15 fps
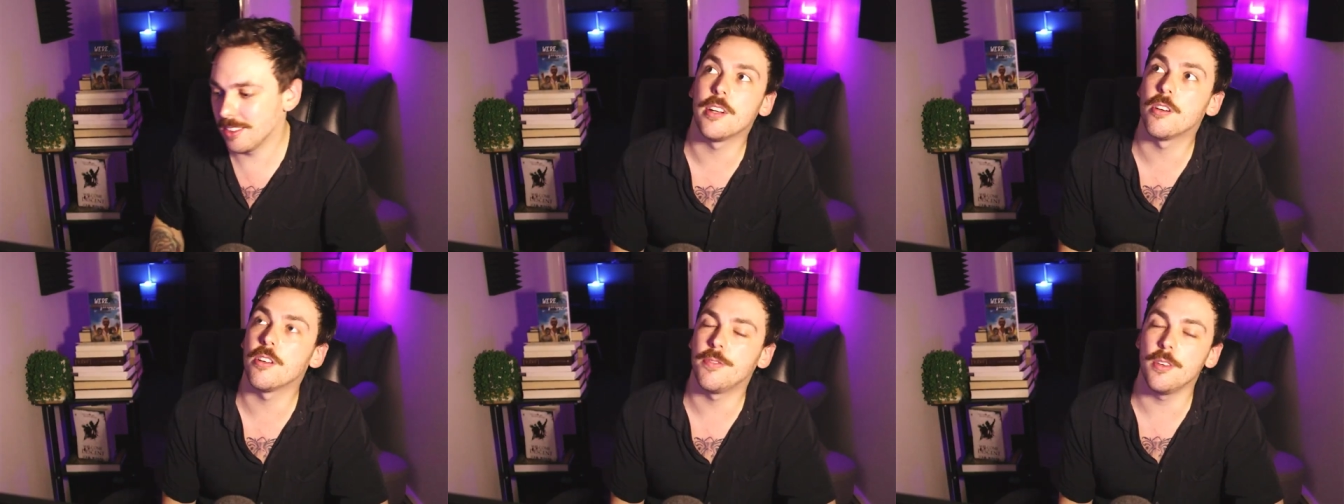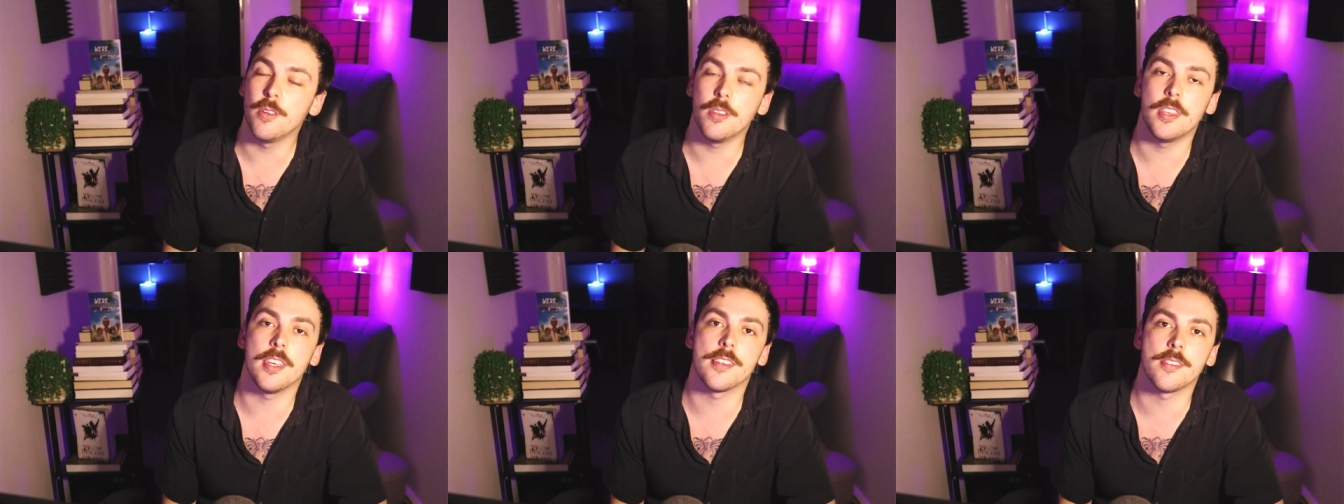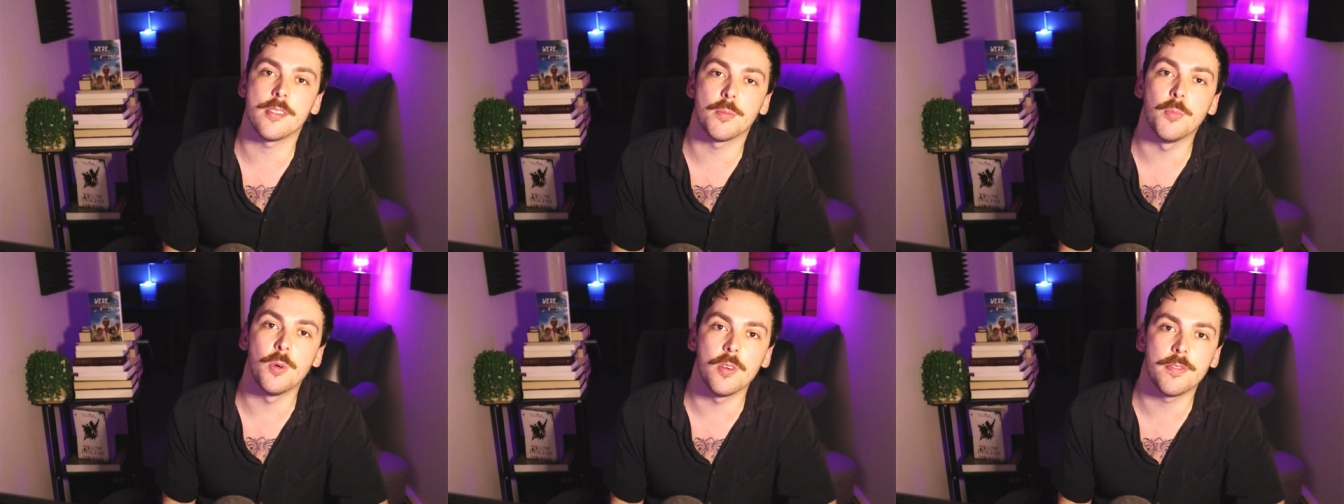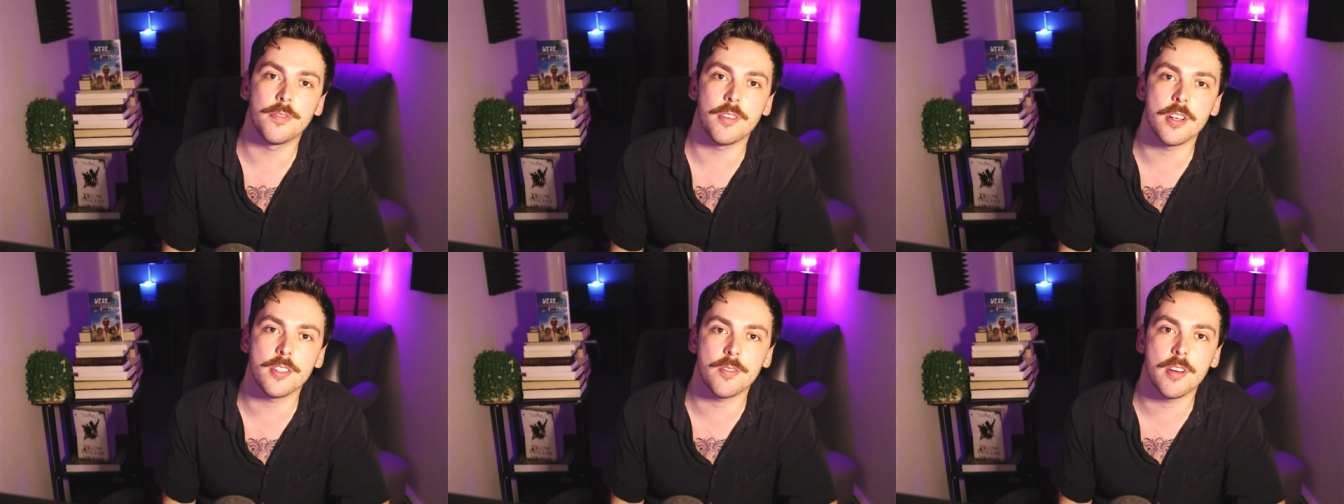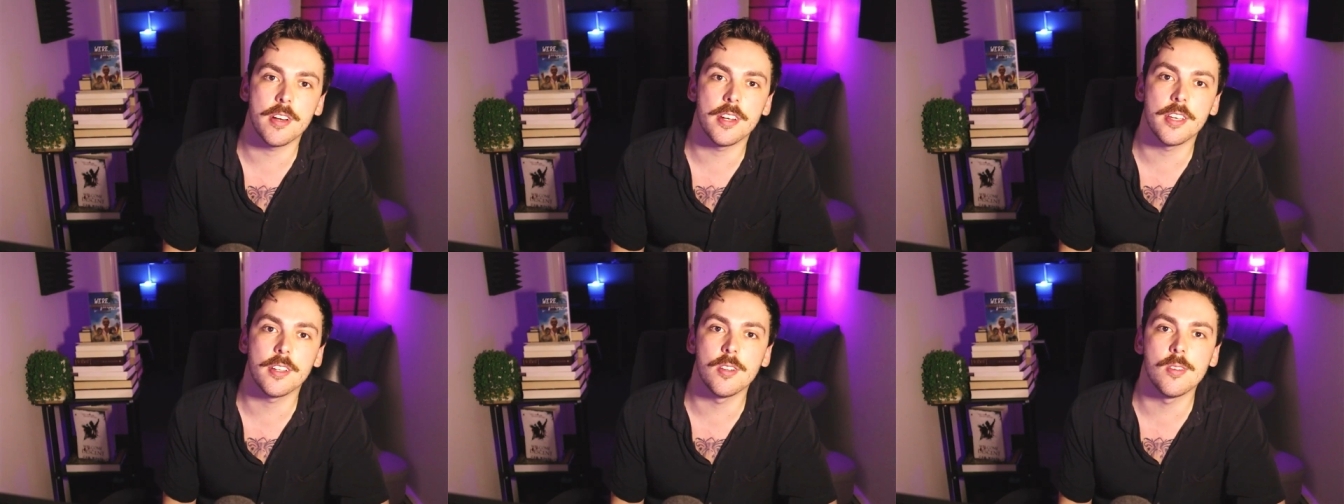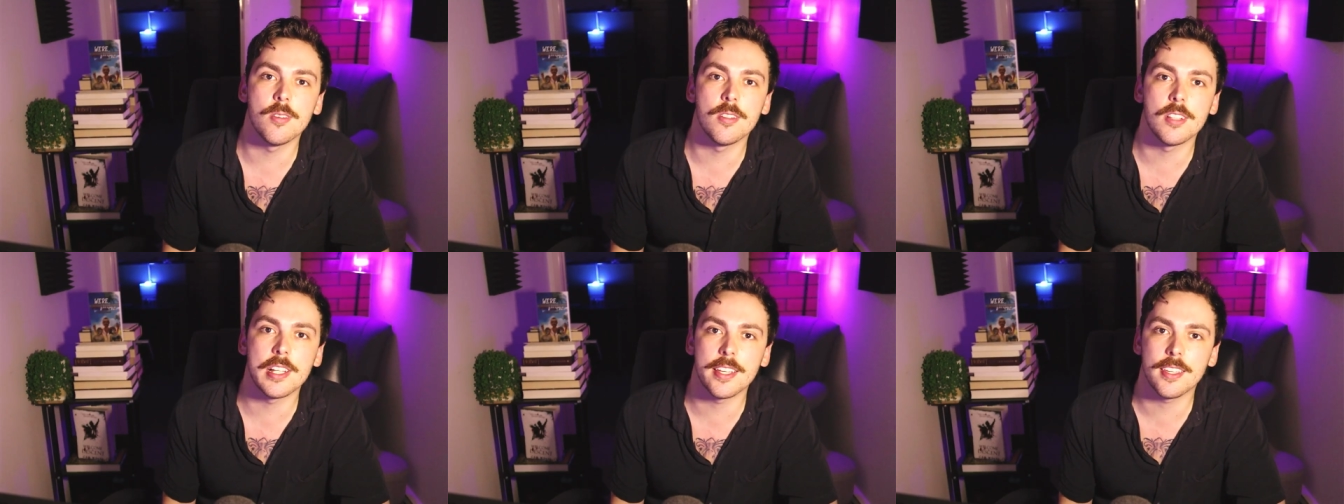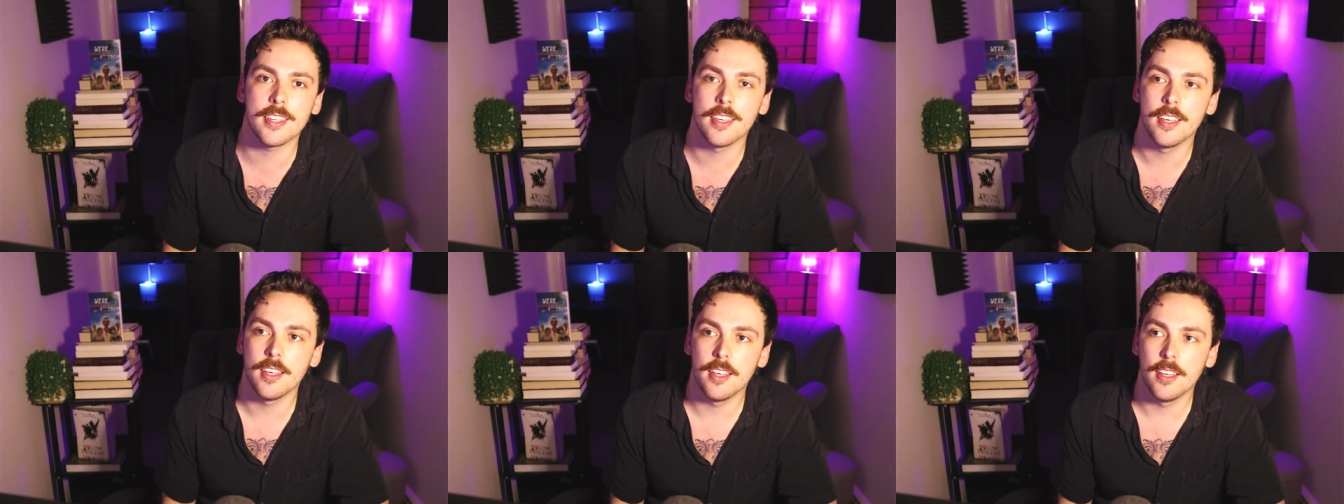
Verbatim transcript: There are a few things more frustrating or like